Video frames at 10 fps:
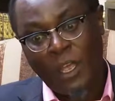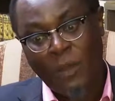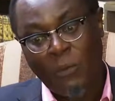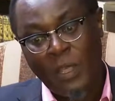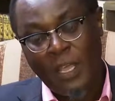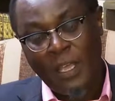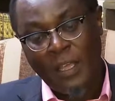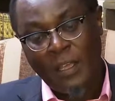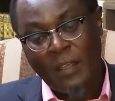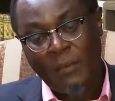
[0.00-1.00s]

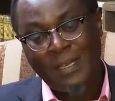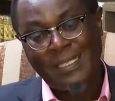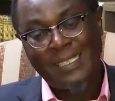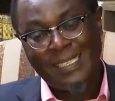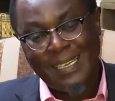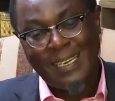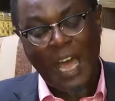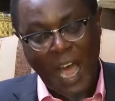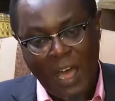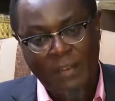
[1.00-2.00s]
we will still
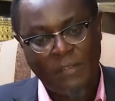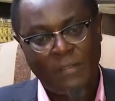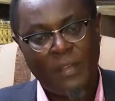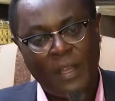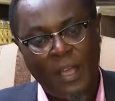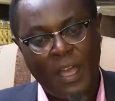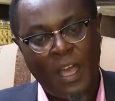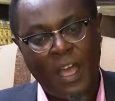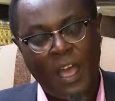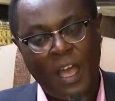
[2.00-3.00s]
have
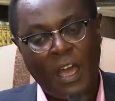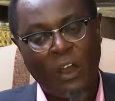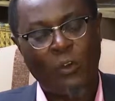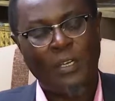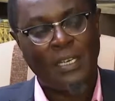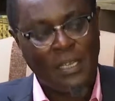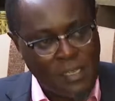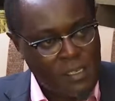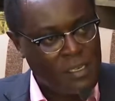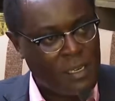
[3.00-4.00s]
a
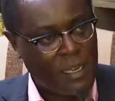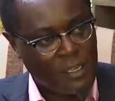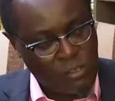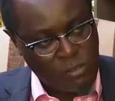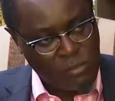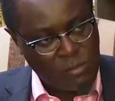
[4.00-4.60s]
contested election